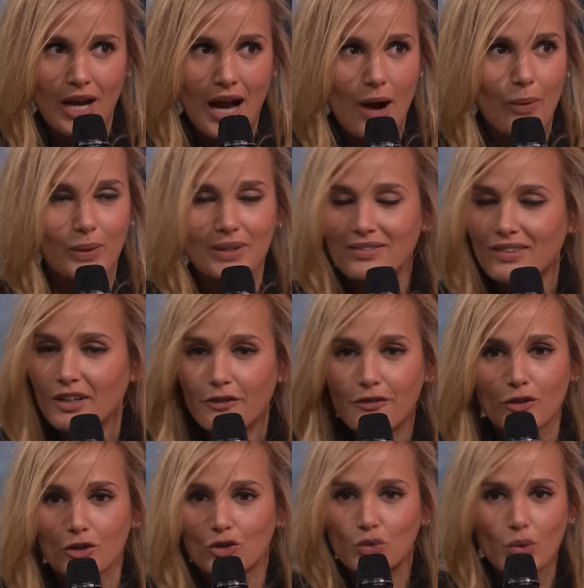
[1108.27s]
I was like
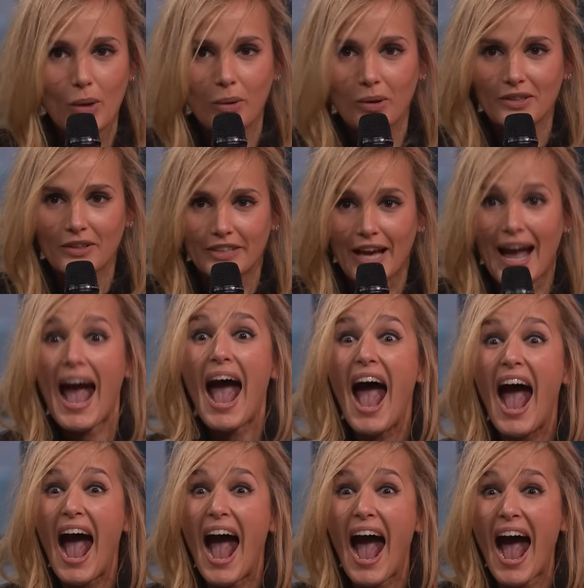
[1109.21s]
for two hours like
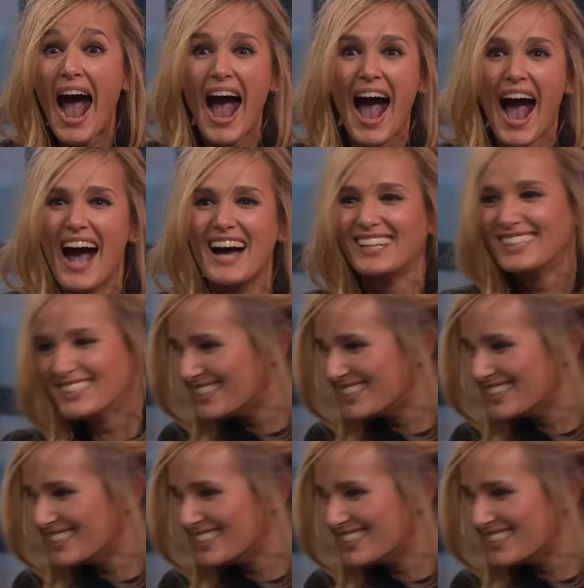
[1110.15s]
ah.